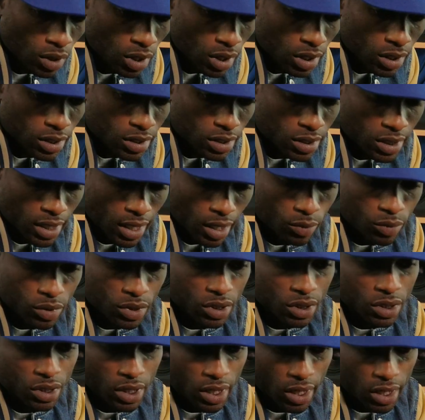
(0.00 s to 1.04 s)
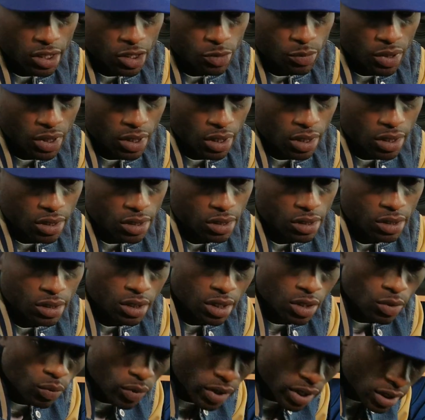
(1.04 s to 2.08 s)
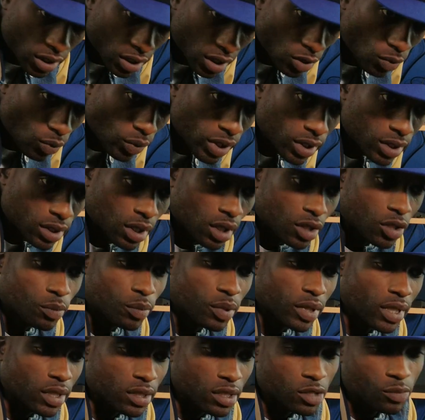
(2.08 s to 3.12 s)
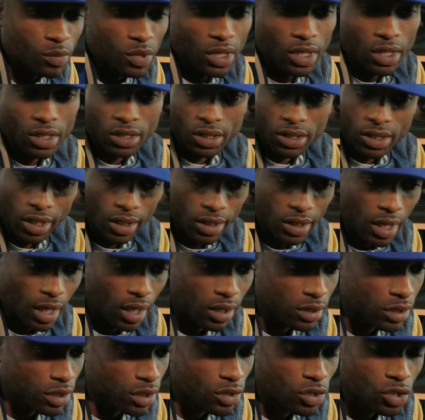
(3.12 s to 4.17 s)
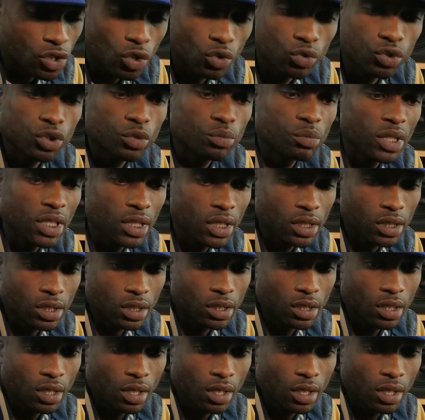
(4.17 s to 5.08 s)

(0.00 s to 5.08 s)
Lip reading: the sound has changed because it went to other places because of technology and social media.